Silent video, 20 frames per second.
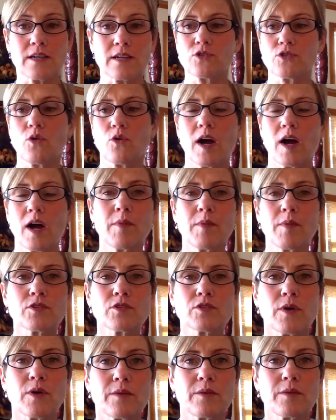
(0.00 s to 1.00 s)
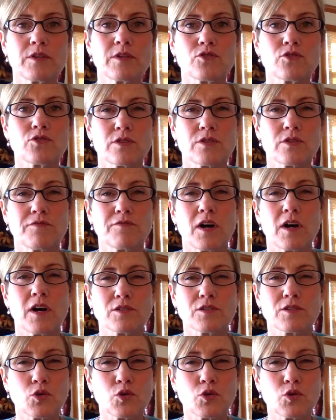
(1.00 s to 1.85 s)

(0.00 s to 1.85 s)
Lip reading: so I'm also headmistress of Fox